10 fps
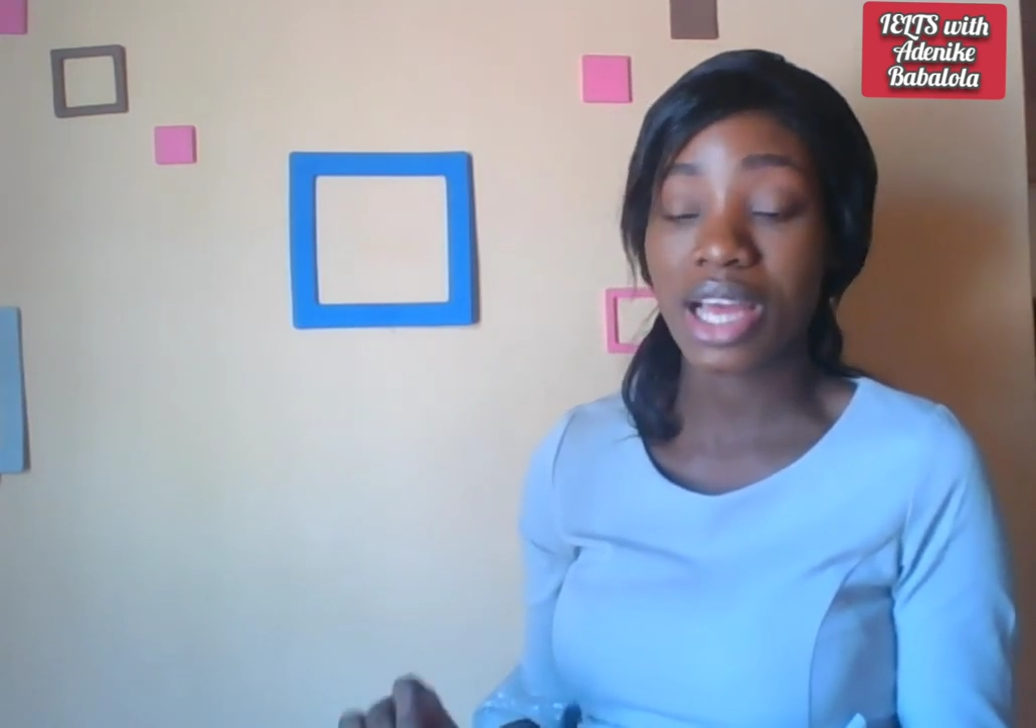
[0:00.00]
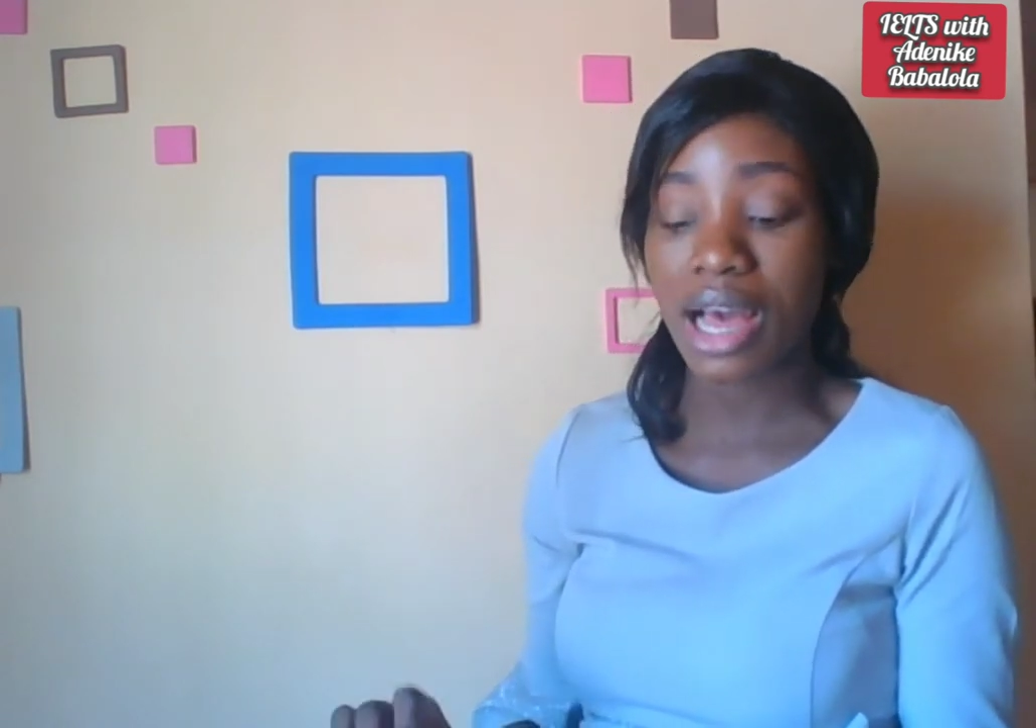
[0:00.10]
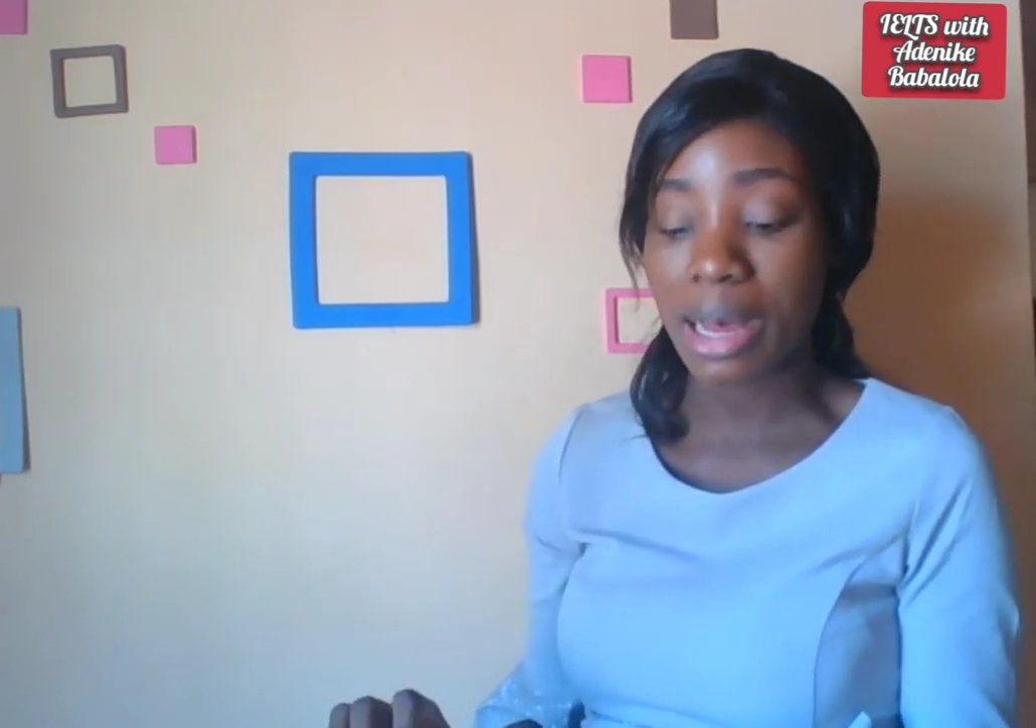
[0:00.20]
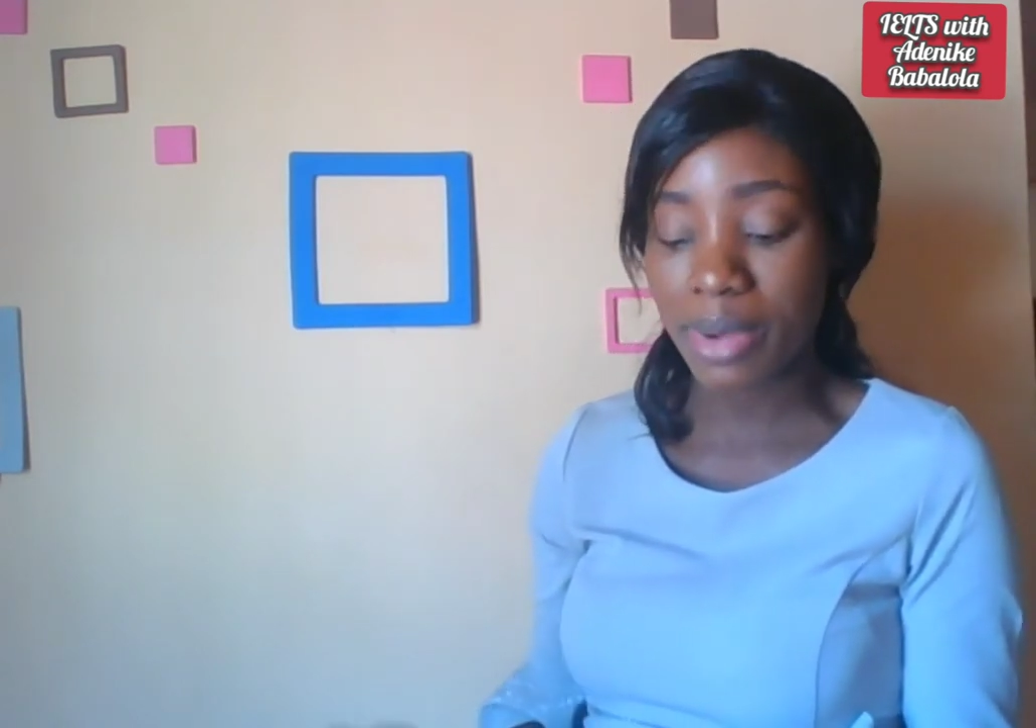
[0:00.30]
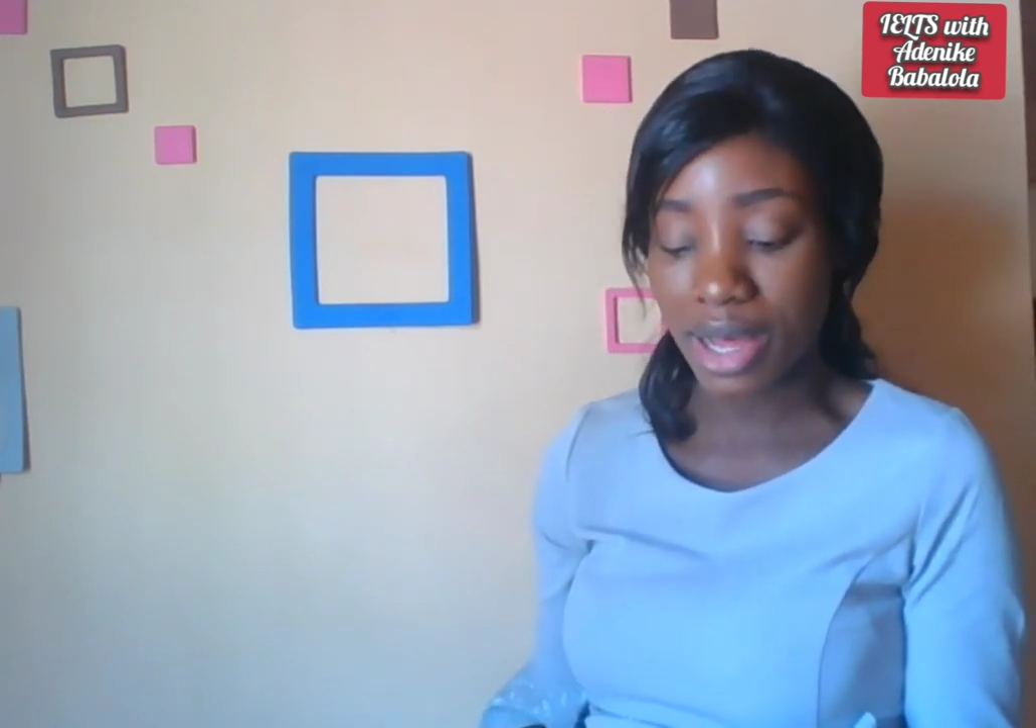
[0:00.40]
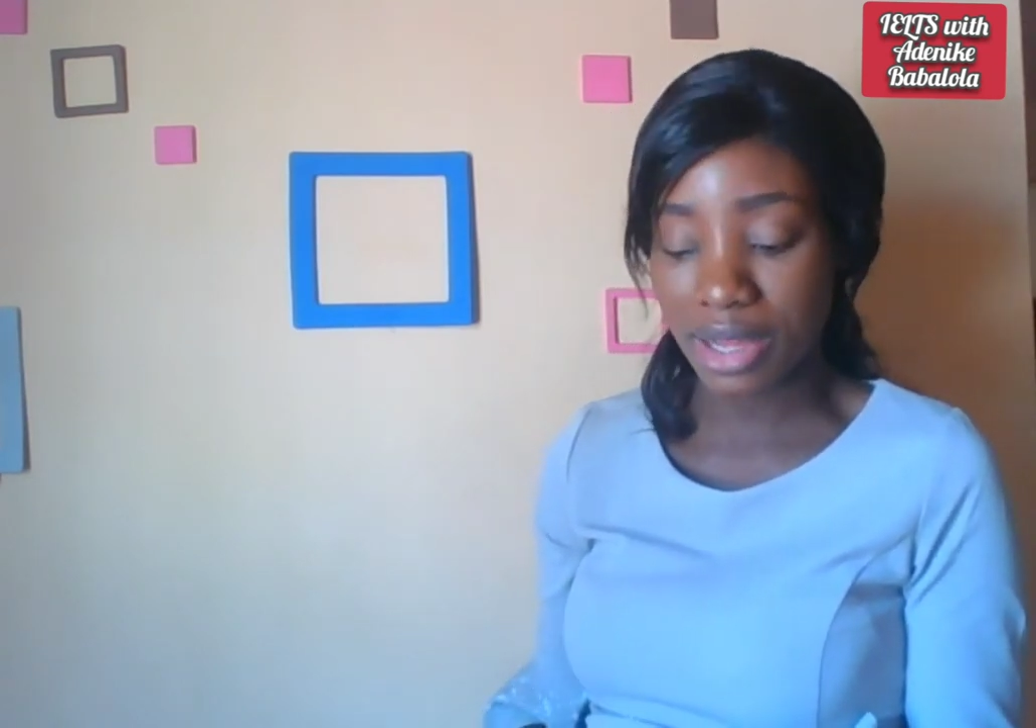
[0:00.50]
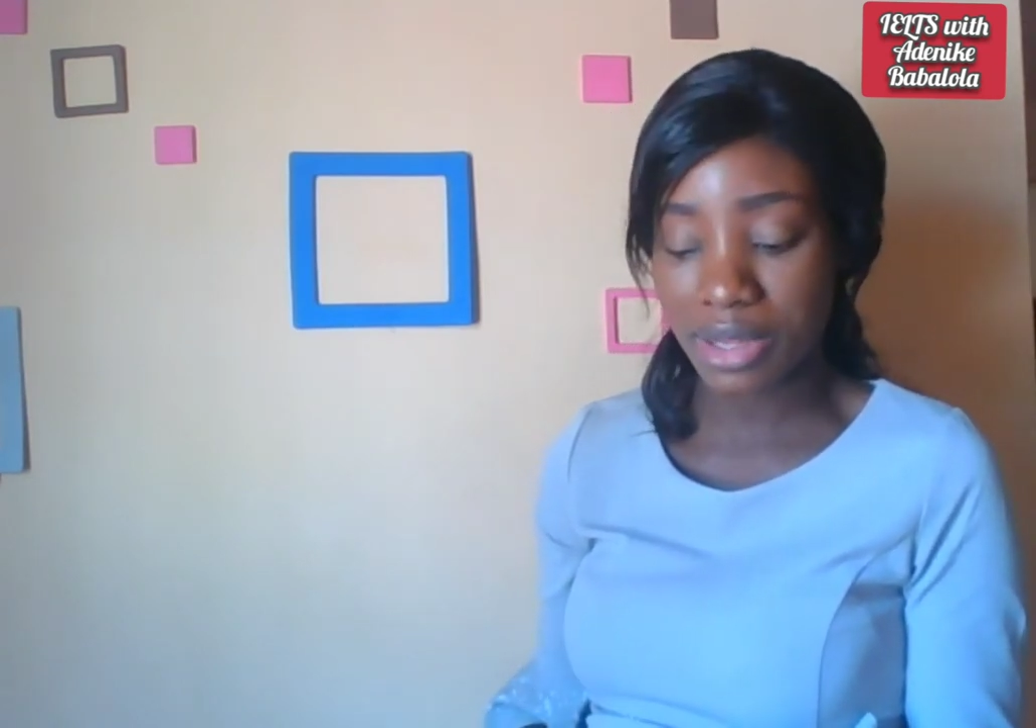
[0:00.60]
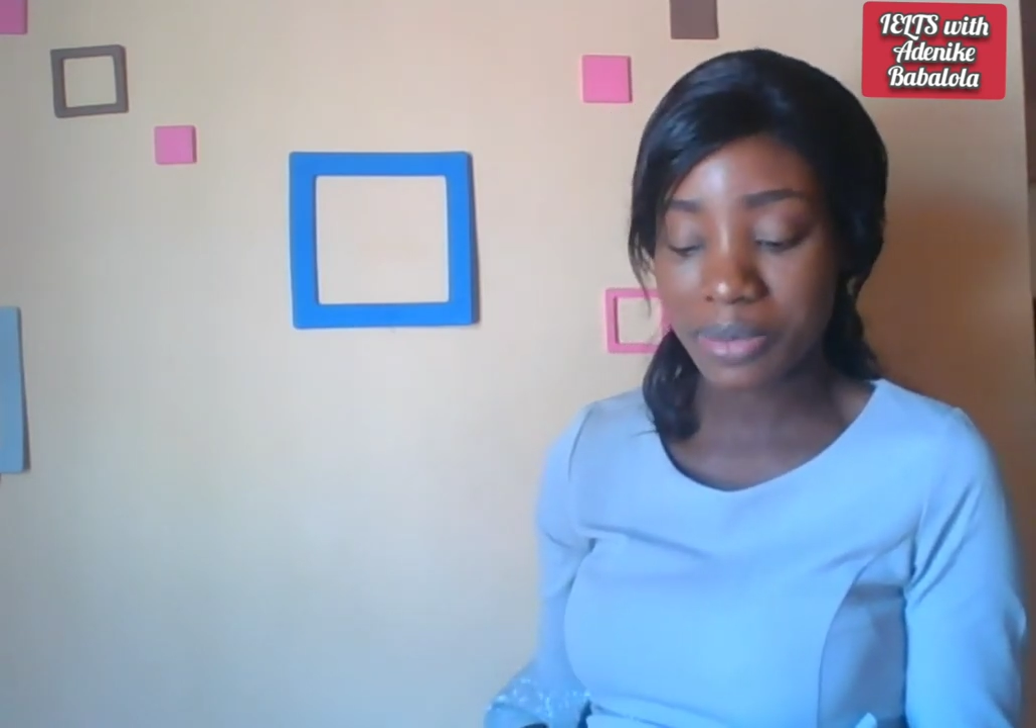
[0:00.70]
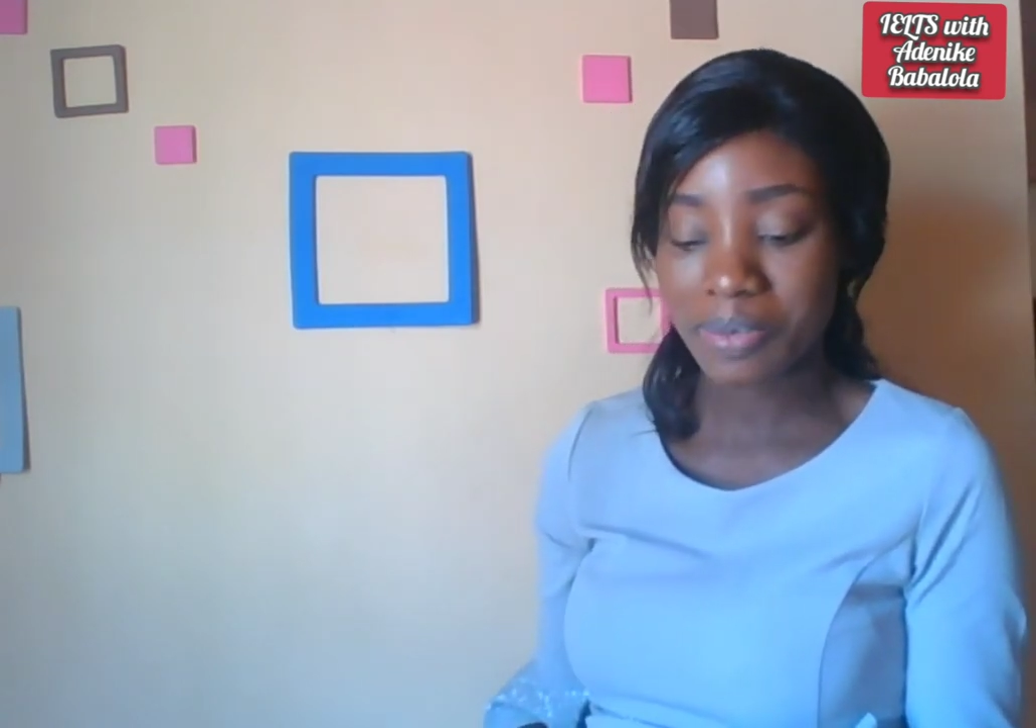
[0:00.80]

car park.